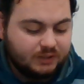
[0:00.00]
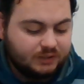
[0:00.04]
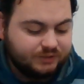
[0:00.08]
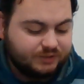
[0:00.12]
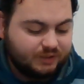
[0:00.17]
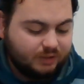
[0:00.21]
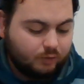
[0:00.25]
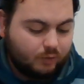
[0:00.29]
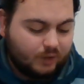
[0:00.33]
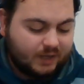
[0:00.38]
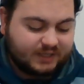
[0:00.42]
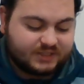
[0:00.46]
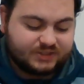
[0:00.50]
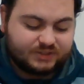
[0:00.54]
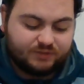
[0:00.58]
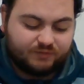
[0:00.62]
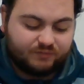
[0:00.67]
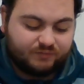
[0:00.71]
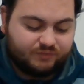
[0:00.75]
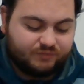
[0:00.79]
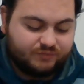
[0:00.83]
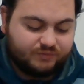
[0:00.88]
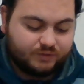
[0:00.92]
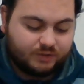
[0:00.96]
the likes
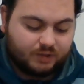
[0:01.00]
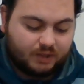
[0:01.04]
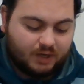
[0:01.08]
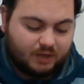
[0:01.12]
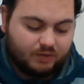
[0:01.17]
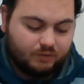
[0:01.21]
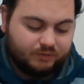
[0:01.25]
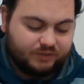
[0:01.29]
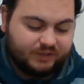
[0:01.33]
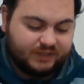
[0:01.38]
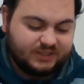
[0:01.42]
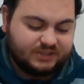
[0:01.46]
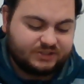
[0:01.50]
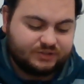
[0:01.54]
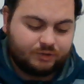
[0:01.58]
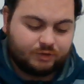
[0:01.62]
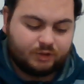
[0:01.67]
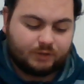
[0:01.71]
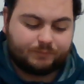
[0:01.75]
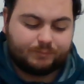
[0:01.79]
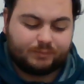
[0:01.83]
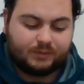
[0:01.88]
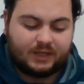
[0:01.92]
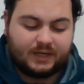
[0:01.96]
of all these
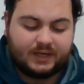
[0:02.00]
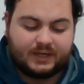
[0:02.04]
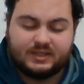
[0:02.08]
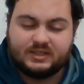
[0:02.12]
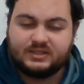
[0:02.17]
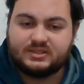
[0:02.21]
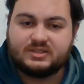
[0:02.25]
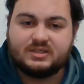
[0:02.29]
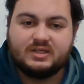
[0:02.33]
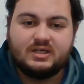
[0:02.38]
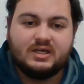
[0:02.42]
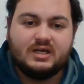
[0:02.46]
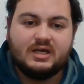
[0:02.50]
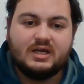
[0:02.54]
sort of players,